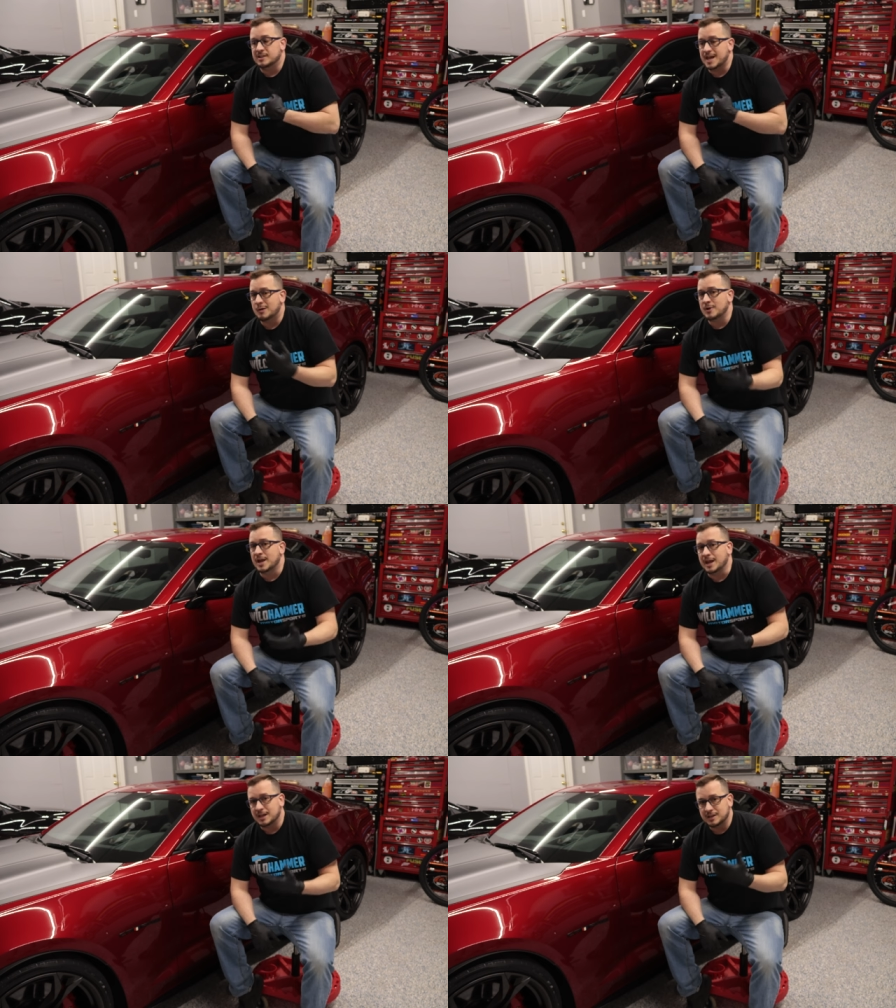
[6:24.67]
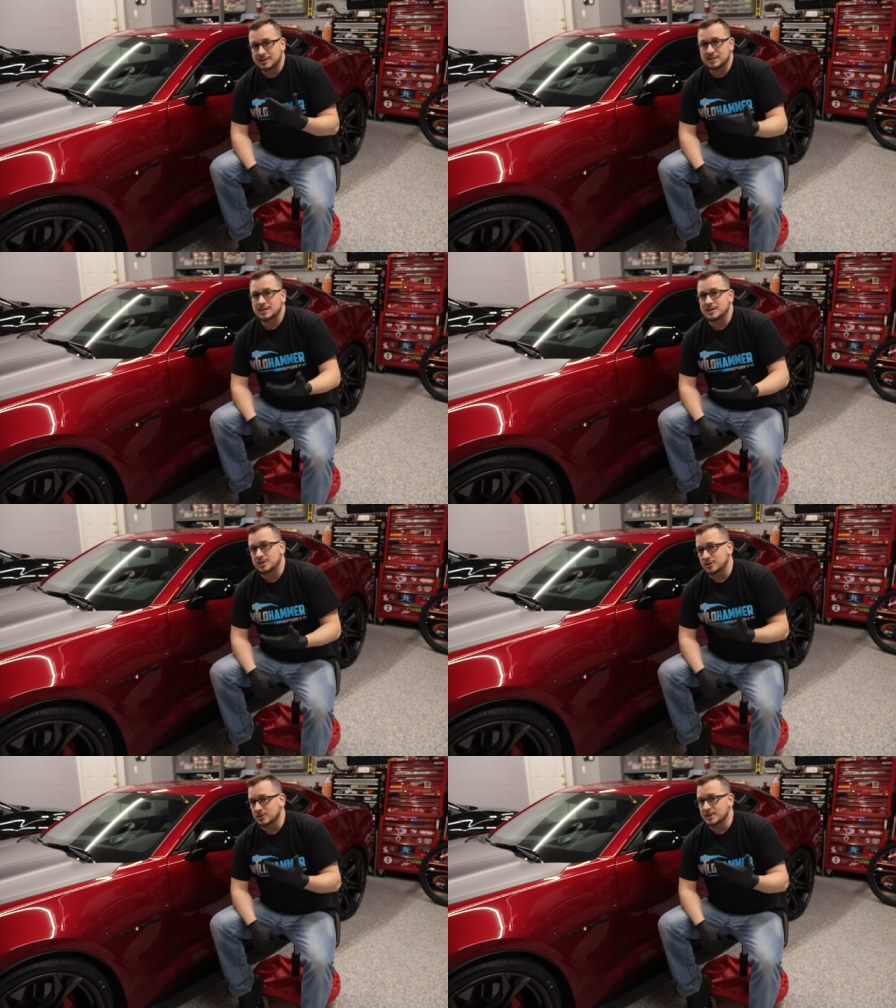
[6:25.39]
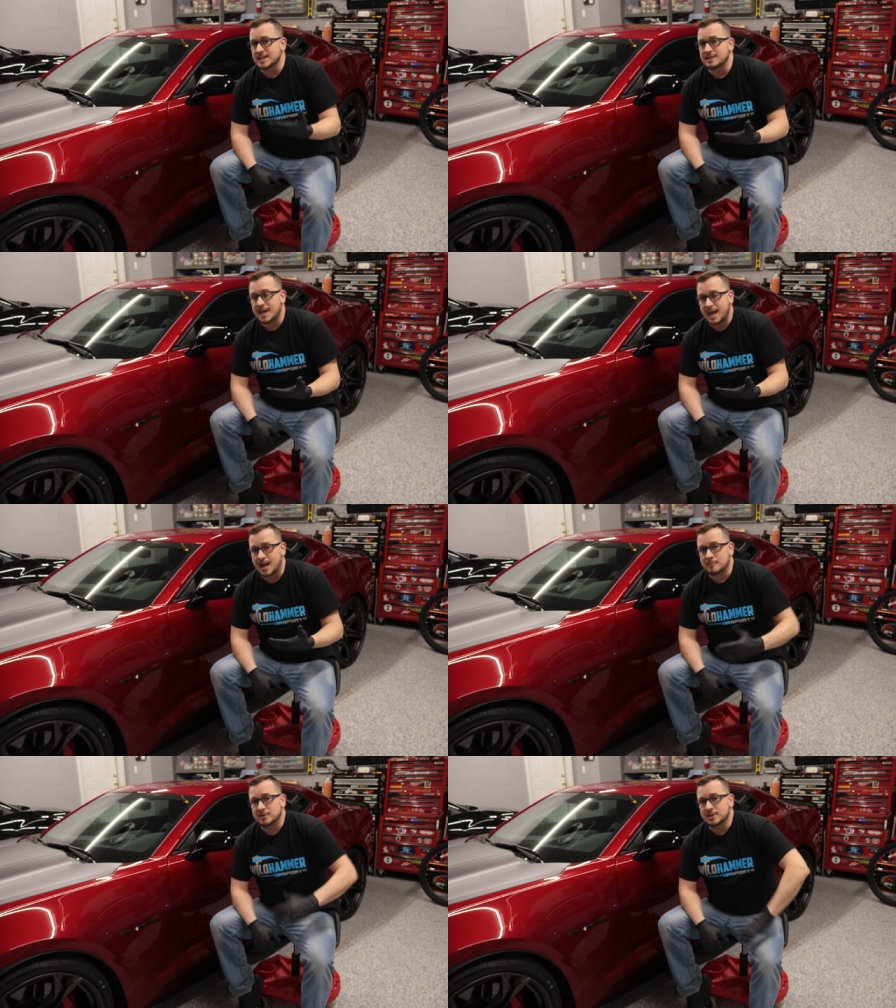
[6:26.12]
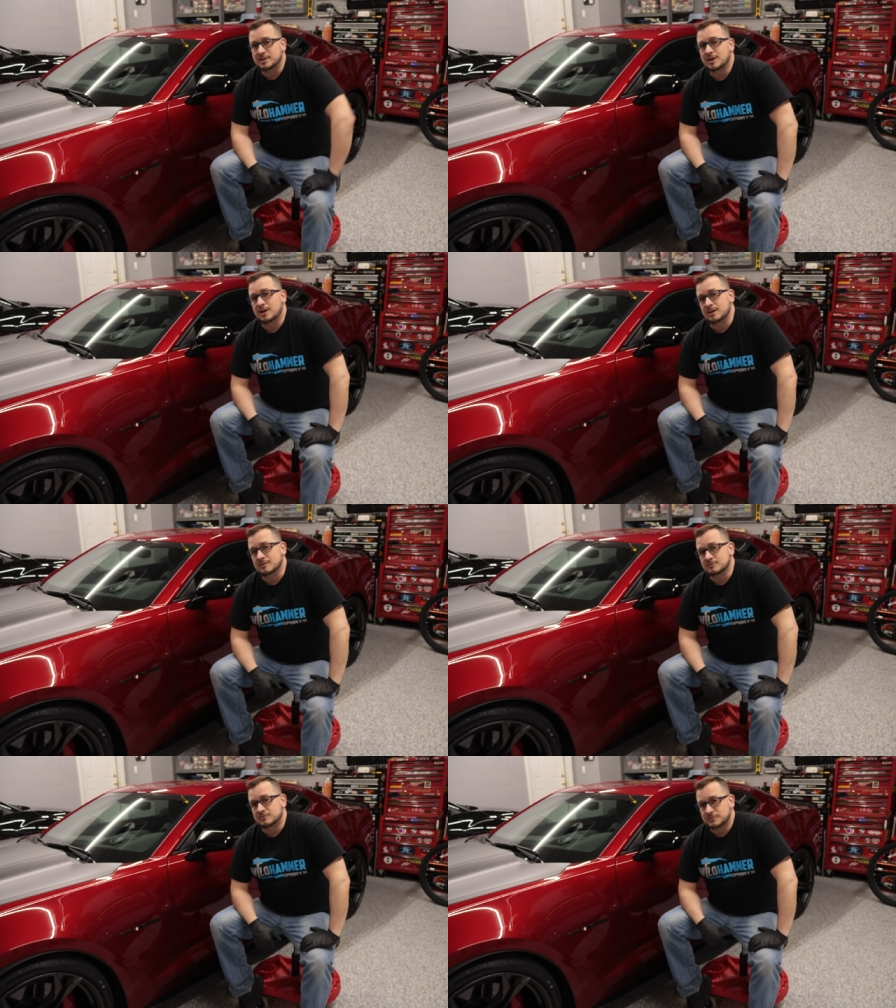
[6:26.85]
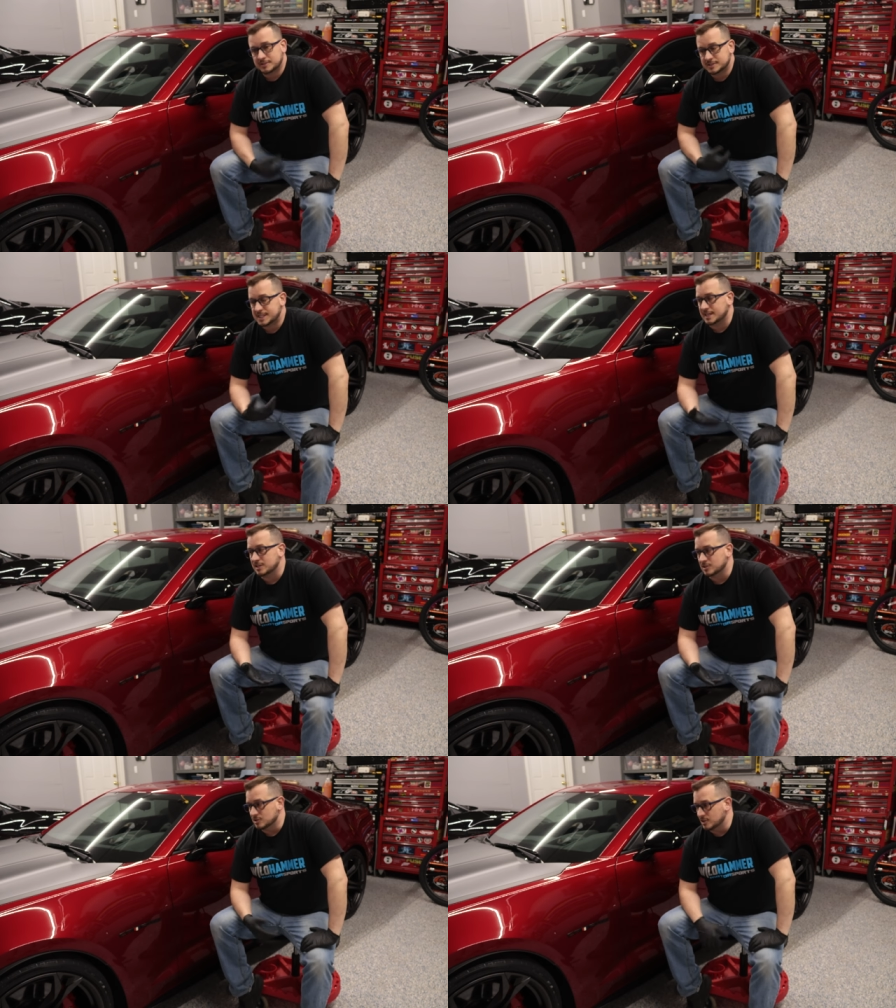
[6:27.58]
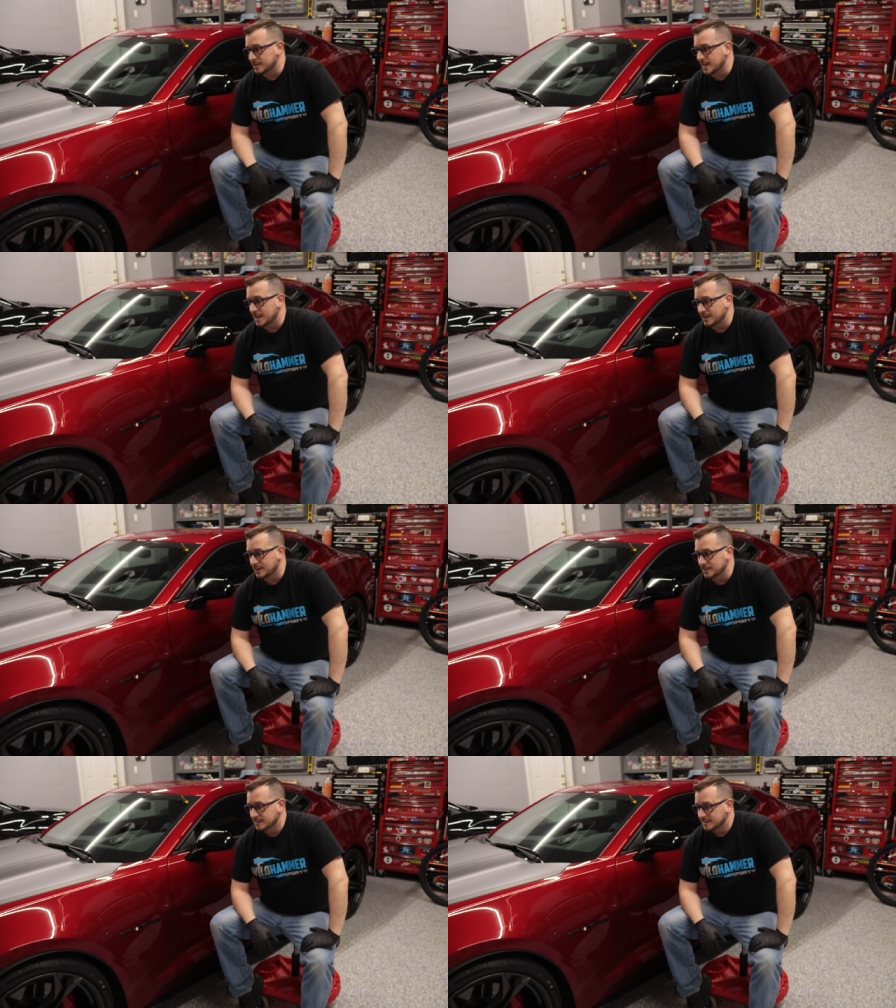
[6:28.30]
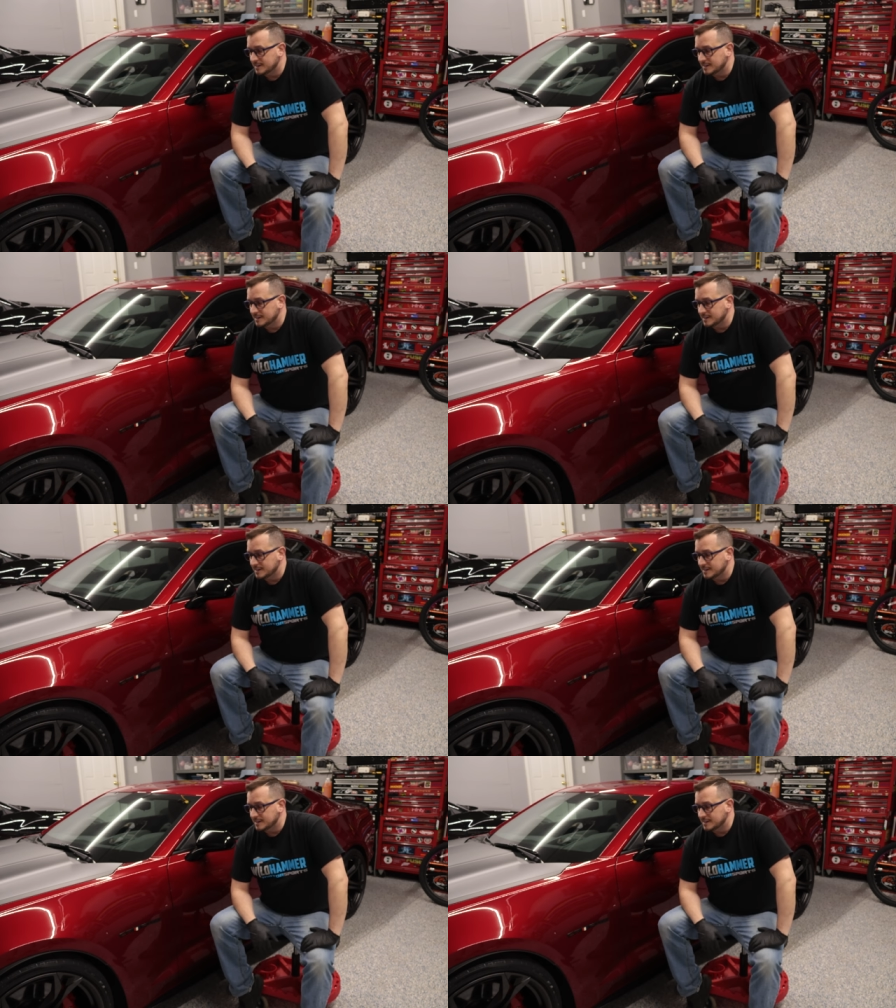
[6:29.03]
That way you're in the habit of taking a look at it